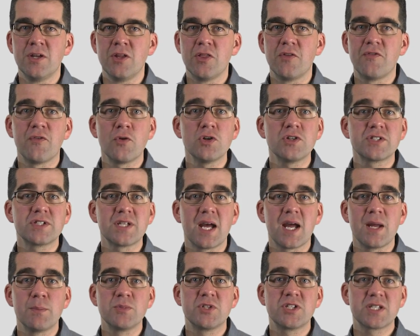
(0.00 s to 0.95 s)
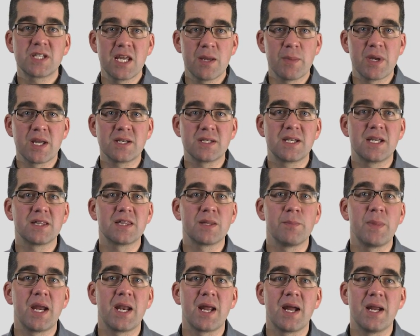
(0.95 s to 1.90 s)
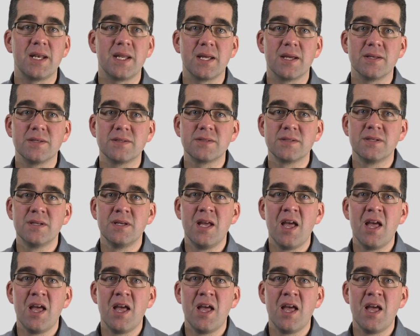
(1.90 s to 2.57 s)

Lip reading: The first time skimming to get the main ideas,